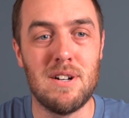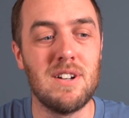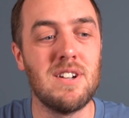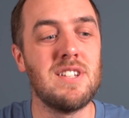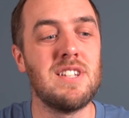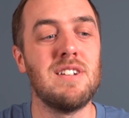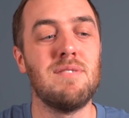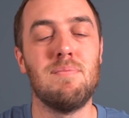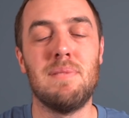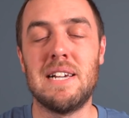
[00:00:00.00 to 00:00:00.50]

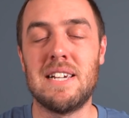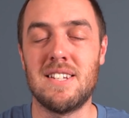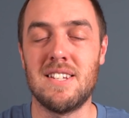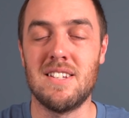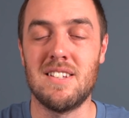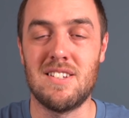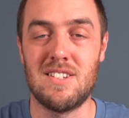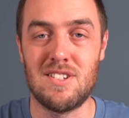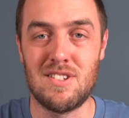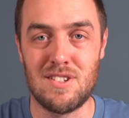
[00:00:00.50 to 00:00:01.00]
because it makes
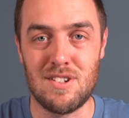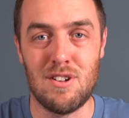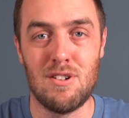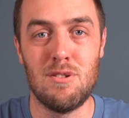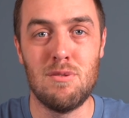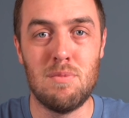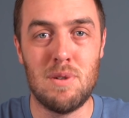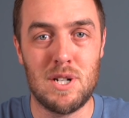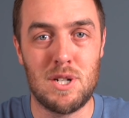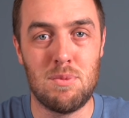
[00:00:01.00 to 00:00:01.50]
it
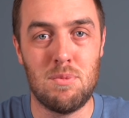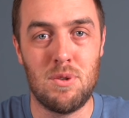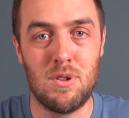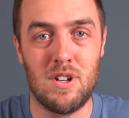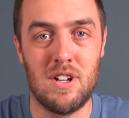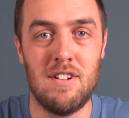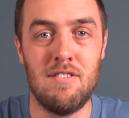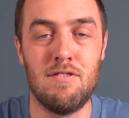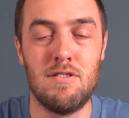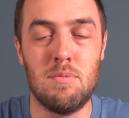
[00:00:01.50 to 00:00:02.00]
so much more
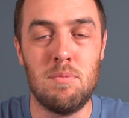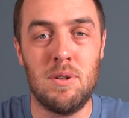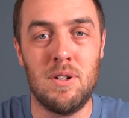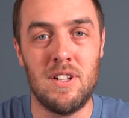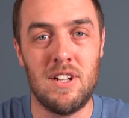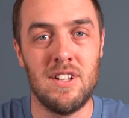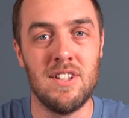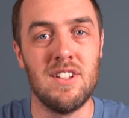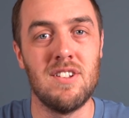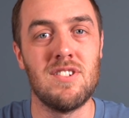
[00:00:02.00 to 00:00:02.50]
comfortable
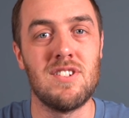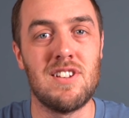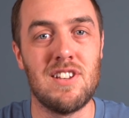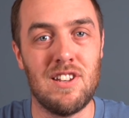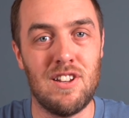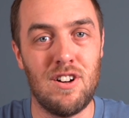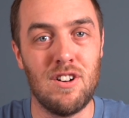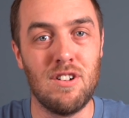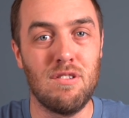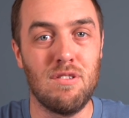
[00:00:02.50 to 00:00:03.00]
on those
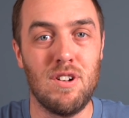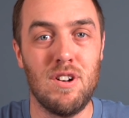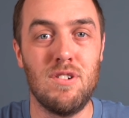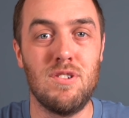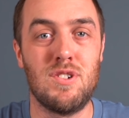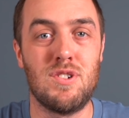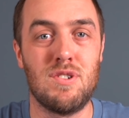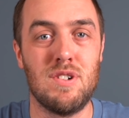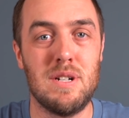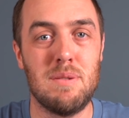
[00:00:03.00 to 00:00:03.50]
long road
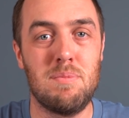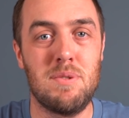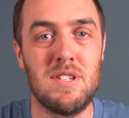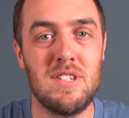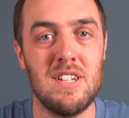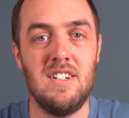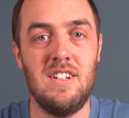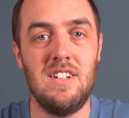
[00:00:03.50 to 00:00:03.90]
trips.